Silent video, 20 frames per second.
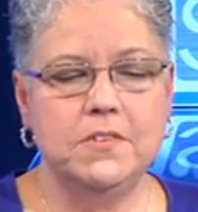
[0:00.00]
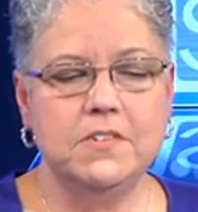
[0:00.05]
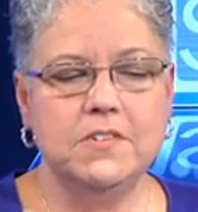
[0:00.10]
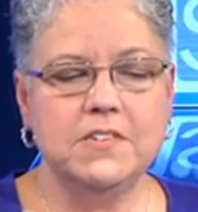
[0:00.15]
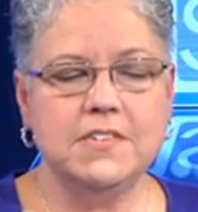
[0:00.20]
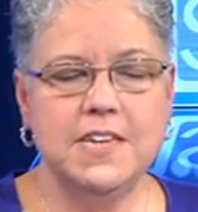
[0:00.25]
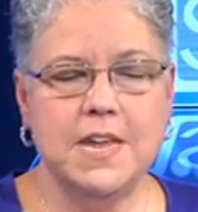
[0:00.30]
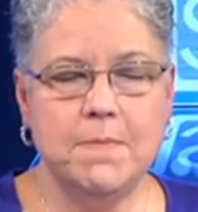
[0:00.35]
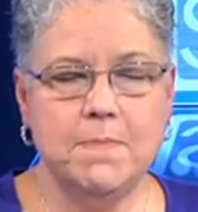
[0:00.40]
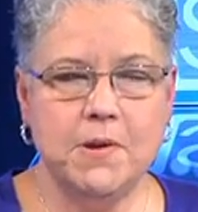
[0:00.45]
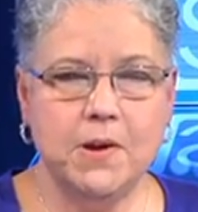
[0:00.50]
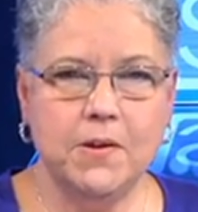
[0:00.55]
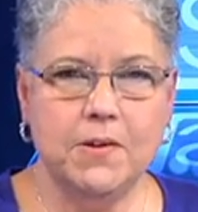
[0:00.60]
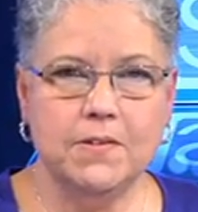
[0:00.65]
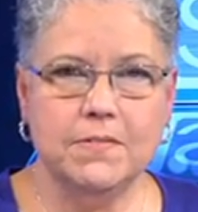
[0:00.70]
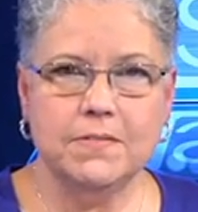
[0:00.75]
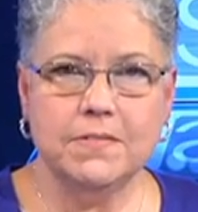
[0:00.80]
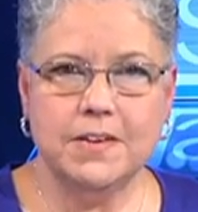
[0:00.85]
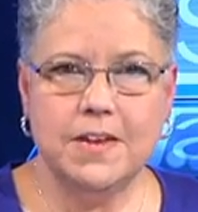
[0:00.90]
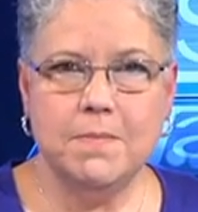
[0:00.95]
just keep
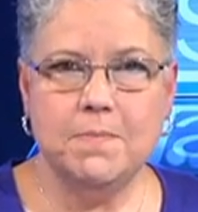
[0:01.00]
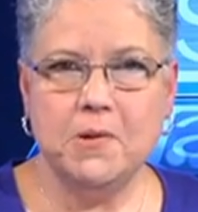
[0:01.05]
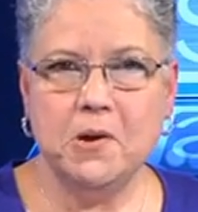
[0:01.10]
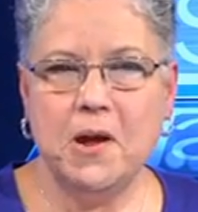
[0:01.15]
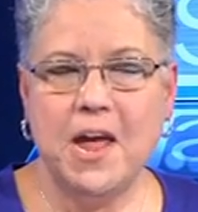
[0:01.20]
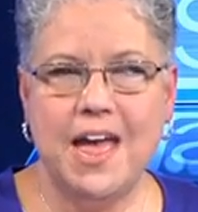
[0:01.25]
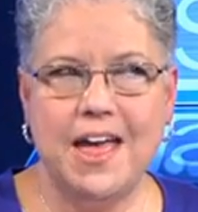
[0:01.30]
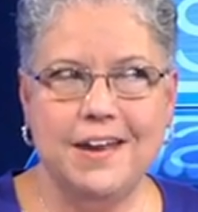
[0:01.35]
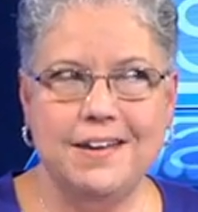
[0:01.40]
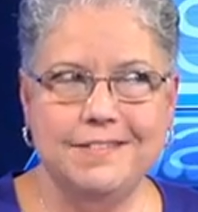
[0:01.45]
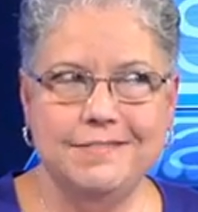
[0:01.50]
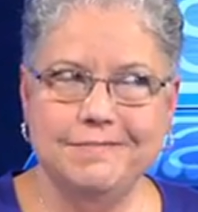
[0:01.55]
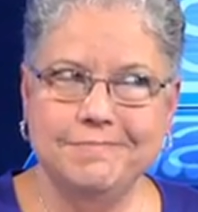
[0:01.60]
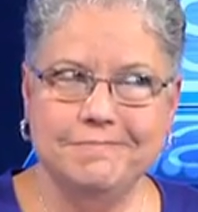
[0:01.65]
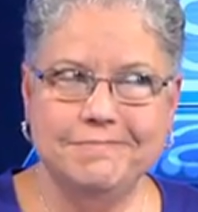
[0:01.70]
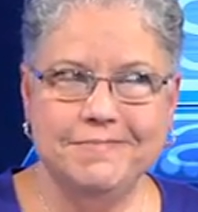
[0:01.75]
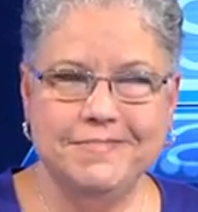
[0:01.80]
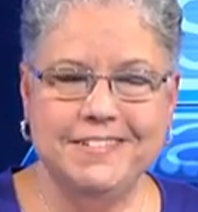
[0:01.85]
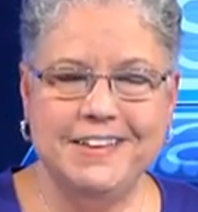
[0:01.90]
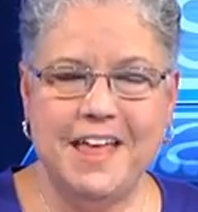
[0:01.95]
your, keep your head
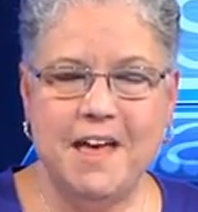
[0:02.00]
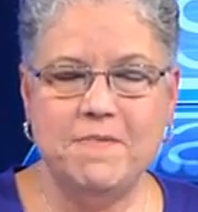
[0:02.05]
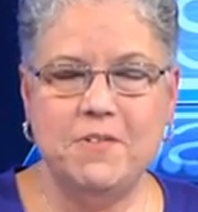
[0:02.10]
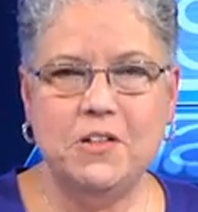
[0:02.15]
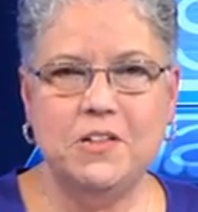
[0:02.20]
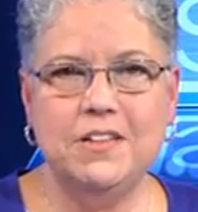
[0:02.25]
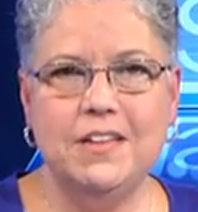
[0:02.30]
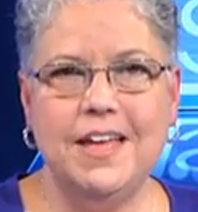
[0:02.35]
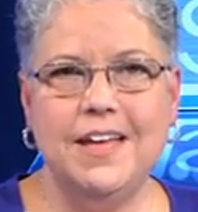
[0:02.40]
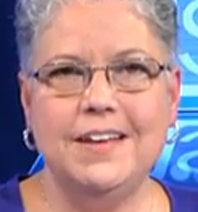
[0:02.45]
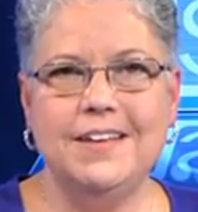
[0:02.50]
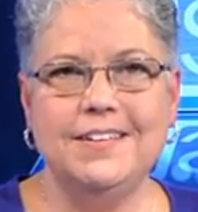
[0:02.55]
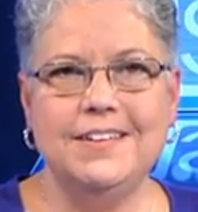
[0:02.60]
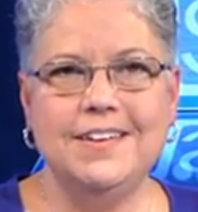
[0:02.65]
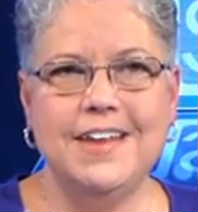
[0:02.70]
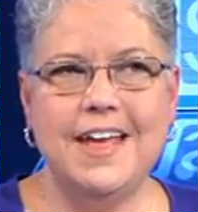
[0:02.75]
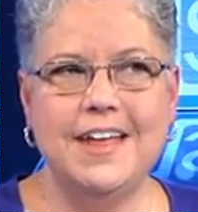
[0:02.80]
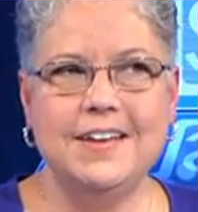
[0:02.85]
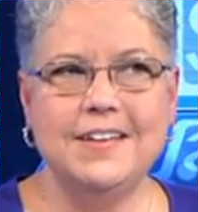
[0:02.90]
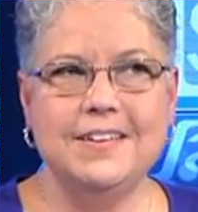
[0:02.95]
level
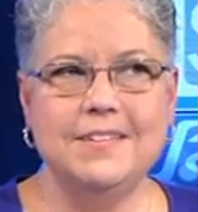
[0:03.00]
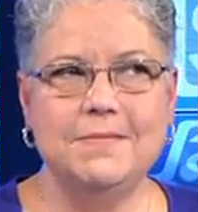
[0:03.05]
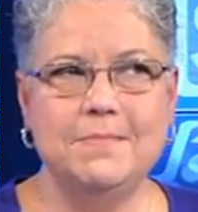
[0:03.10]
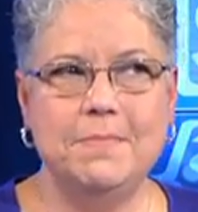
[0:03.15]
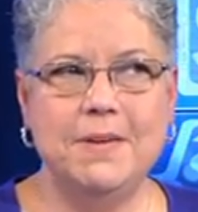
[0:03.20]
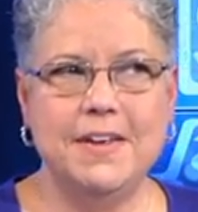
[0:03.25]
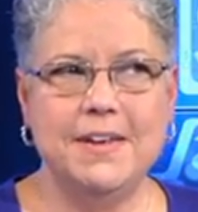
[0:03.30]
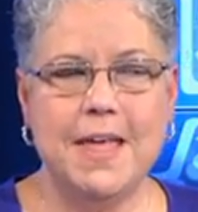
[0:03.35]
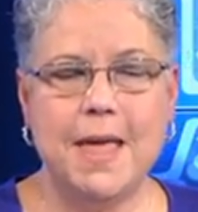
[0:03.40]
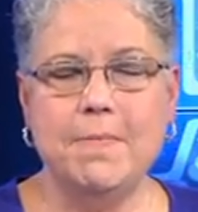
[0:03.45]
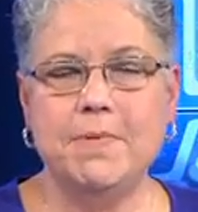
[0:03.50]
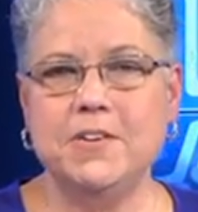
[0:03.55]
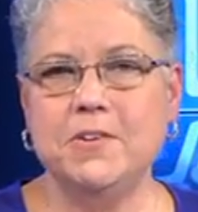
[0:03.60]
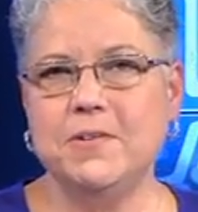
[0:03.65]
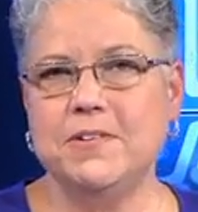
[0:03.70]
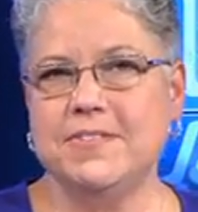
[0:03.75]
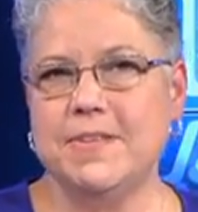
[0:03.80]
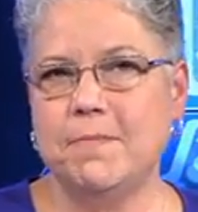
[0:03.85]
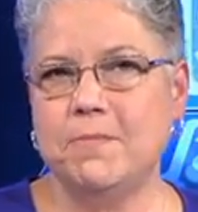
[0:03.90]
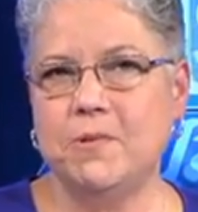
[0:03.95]
and, and be able
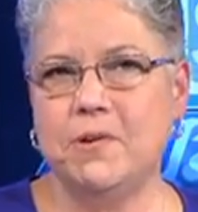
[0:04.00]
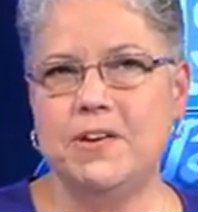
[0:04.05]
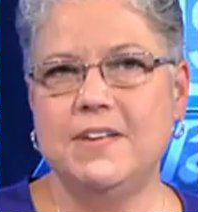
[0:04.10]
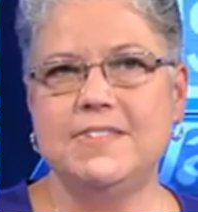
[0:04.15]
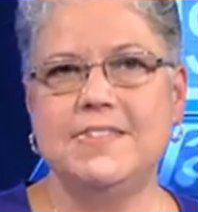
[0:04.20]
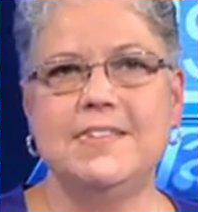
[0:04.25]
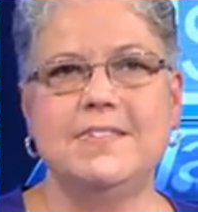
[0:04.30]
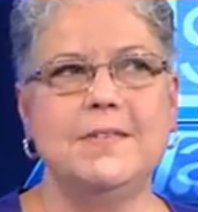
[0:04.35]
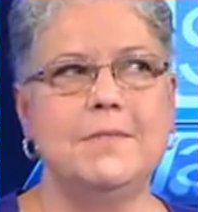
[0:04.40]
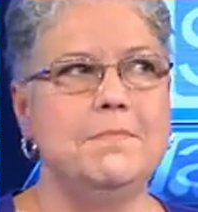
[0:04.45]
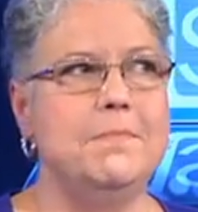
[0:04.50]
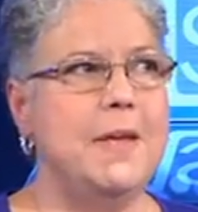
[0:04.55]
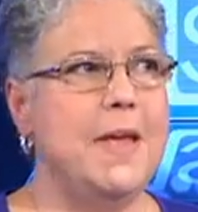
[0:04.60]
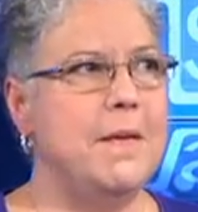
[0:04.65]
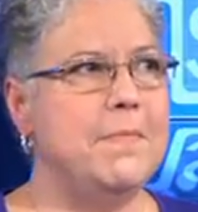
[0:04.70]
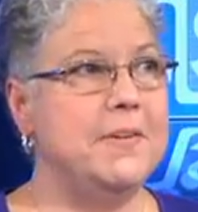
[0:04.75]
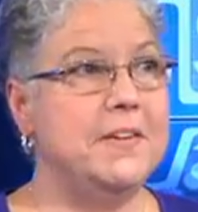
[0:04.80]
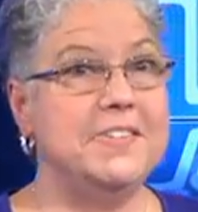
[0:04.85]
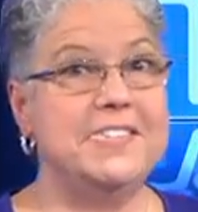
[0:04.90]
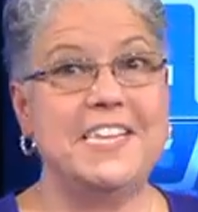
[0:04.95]
to accept criticism, be
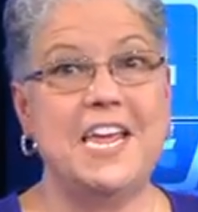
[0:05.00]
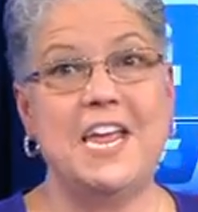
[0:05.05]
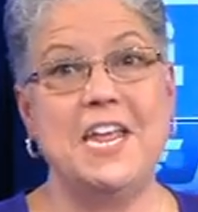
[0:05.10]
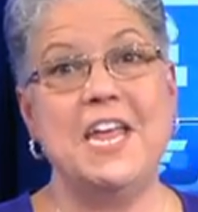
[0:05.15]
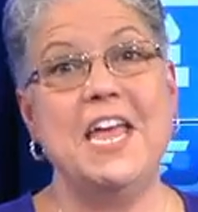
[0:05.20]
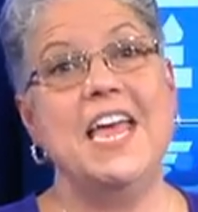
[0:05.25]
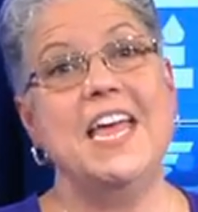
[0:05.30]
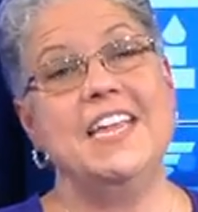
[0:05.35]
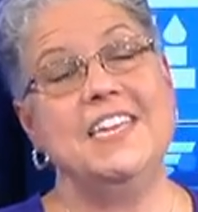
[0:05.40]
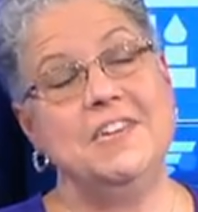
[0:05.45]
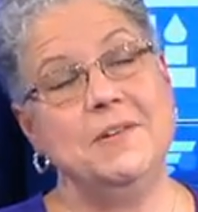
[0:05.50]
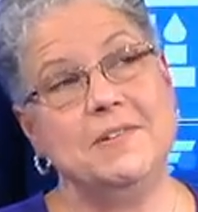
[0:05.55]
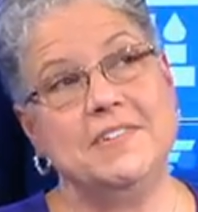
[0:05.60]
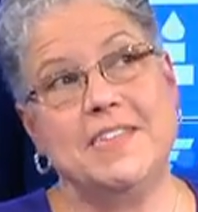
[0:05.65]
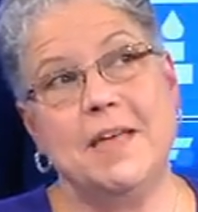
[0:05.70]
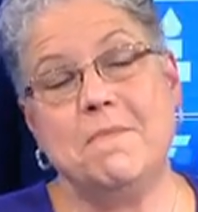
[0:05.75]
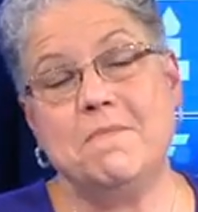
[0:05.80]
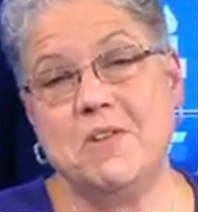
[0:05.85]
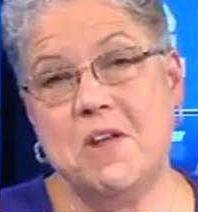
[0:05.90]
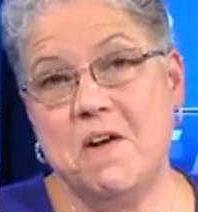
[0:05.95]
able to say, to
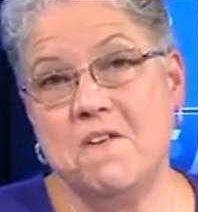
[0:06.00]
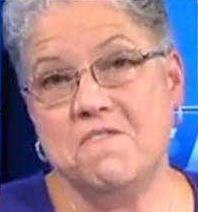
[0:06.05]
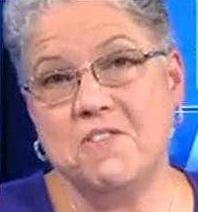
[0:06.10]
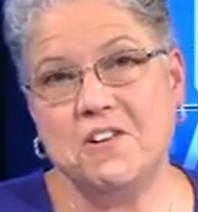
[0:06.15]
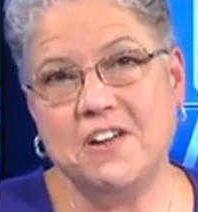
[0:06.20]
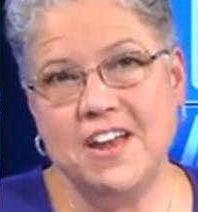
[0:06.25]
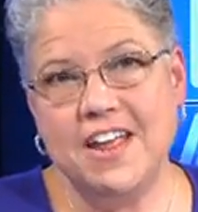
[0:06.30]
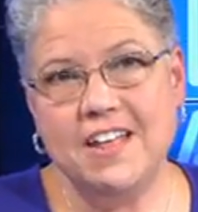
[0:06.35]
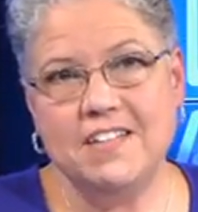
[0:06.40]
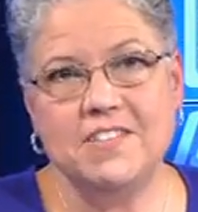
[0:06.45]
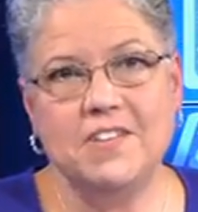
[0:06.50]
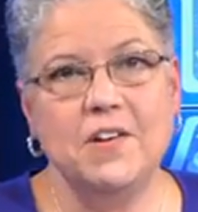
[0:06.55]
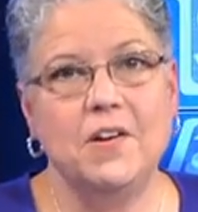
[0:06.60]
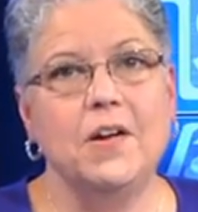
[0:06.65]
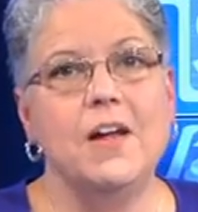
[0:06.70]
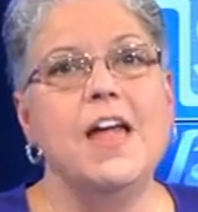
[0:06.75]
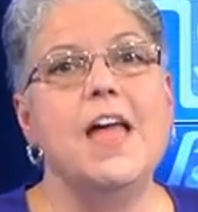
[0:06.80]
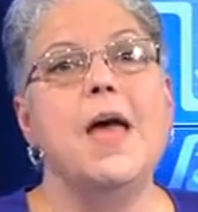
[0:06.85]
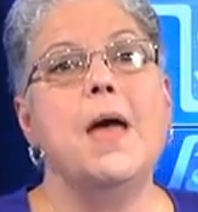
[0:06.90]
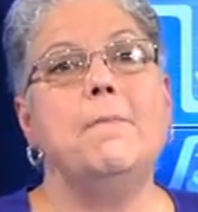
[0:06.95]
accept no for an
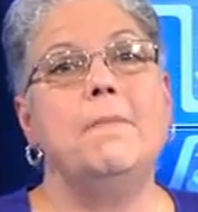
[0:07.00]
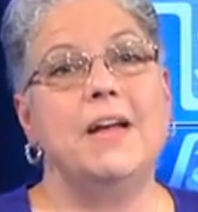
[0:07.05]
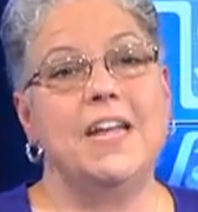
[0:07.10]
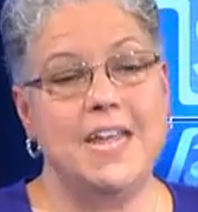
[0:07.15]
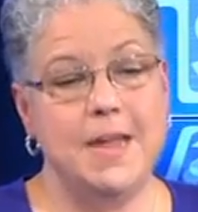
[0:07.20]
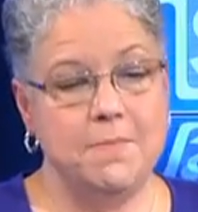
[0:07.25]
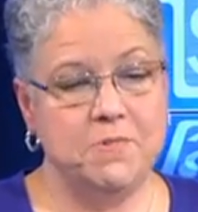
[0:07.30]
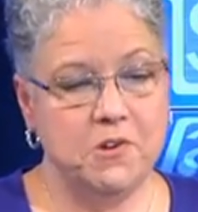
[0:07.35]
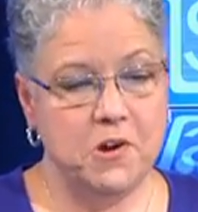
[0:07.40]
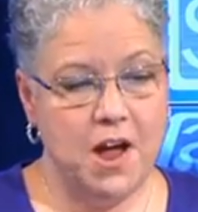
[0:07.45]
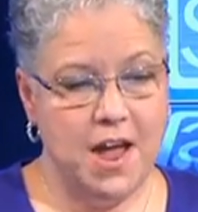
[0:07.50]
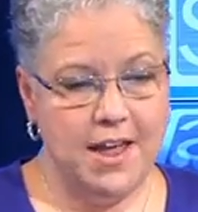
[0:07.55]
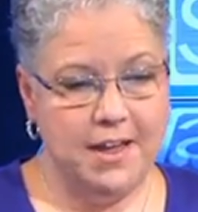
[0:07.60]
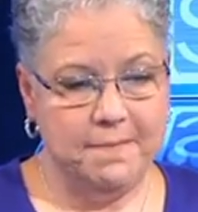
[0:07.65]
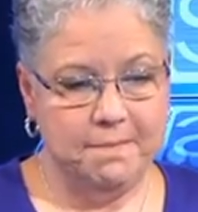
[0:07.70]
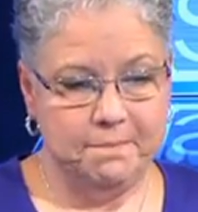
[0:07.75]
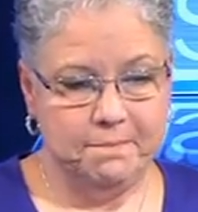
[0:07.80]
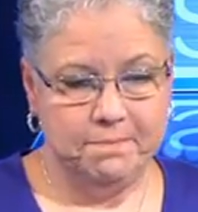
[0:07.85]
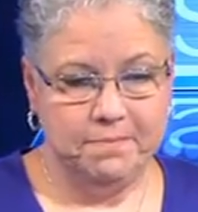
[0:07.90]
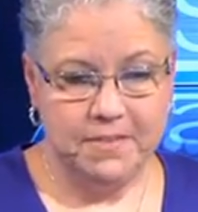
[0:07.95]
answer, but keep
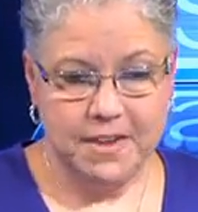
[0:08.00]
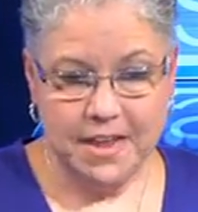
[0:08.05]
trying.